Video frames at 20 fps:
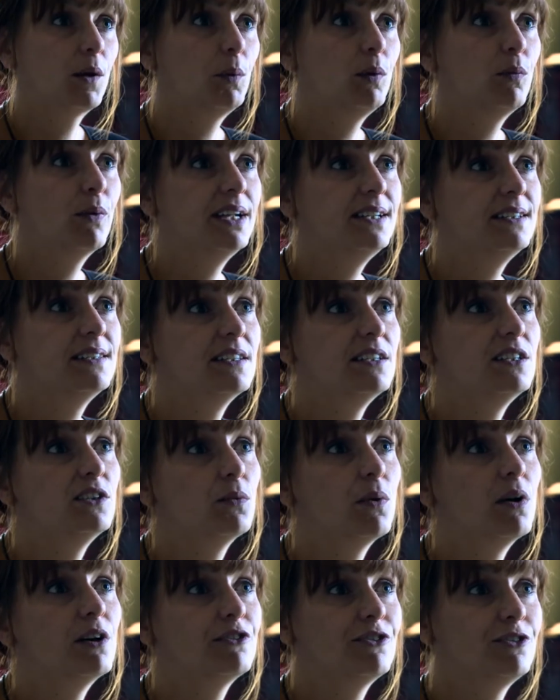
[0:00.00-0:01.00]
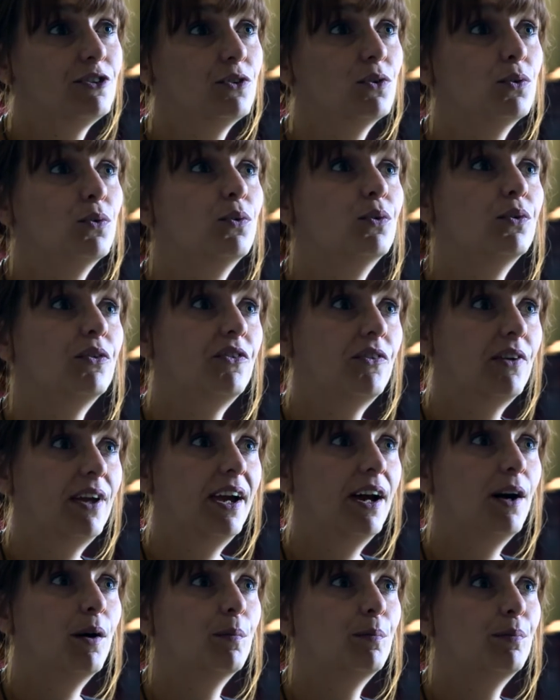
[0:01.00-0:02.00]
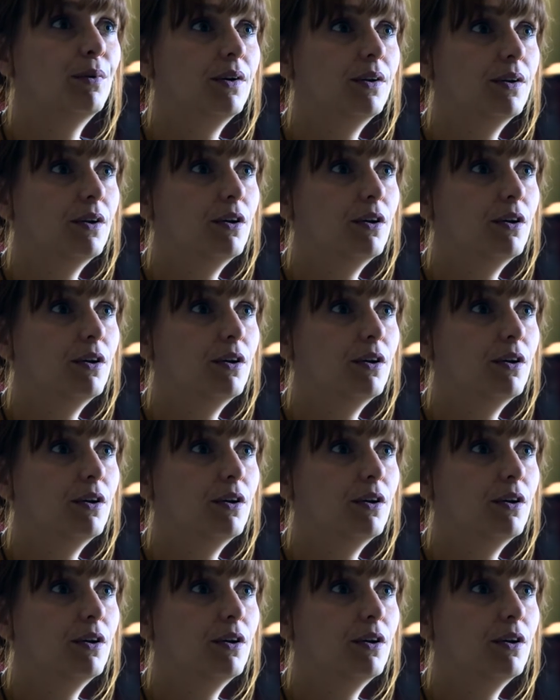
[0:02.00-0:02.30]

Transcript: and we went into our stores to help